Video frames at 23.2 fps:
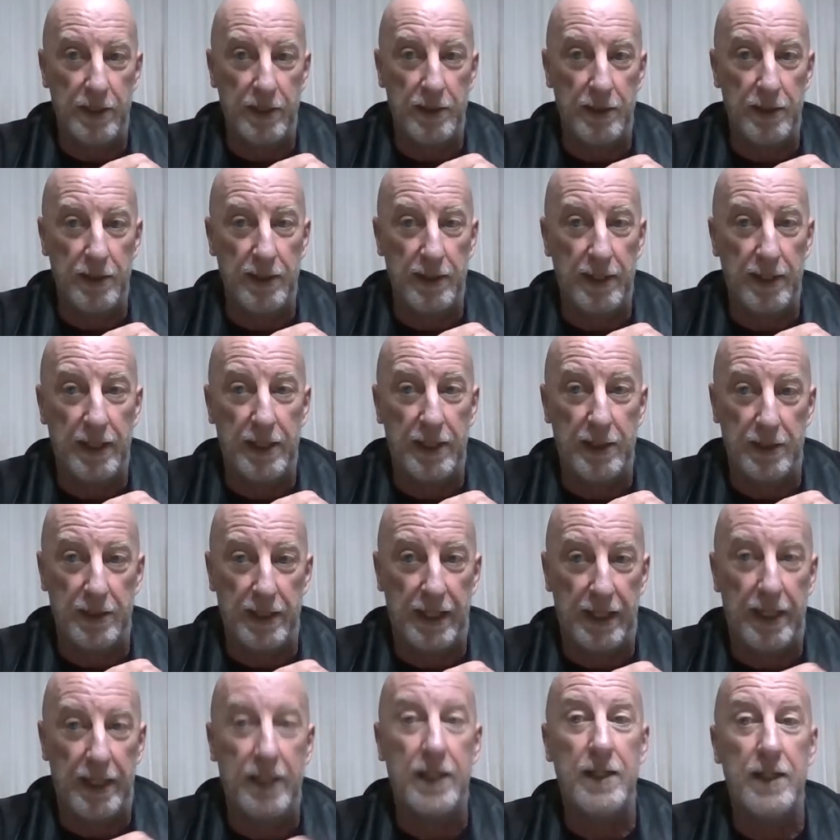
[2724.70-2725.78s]

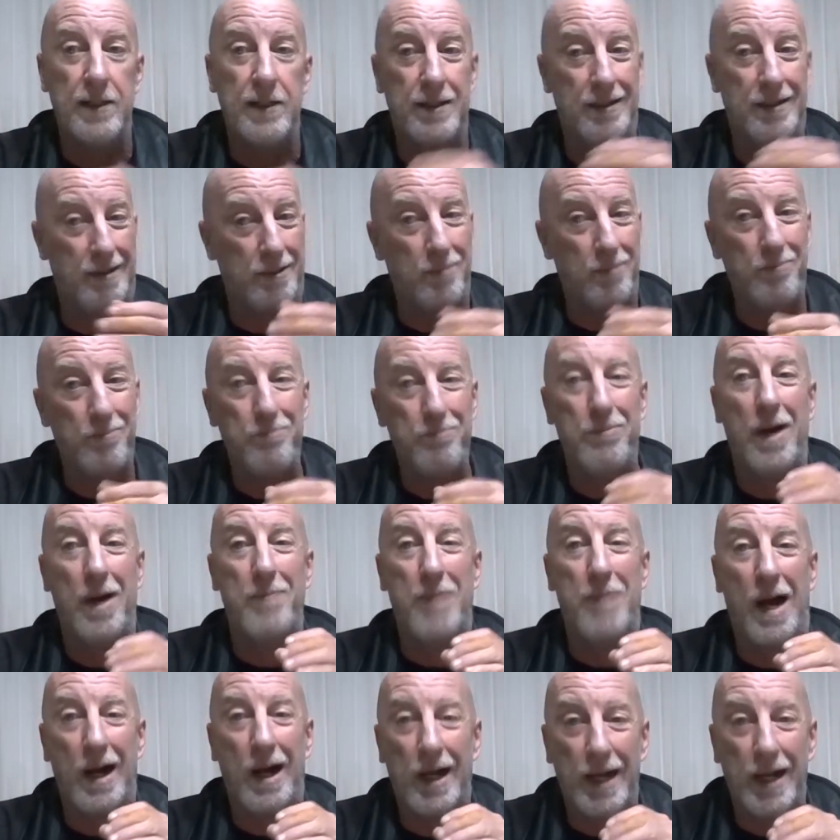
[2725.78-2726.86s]
legally.
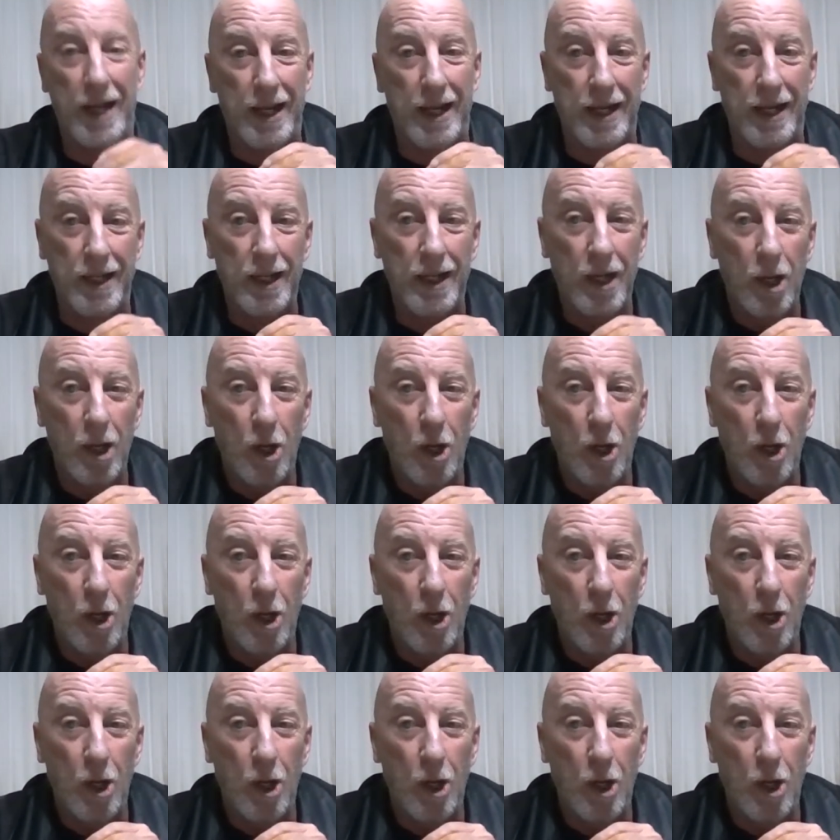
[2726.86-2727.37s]
Bye-bye.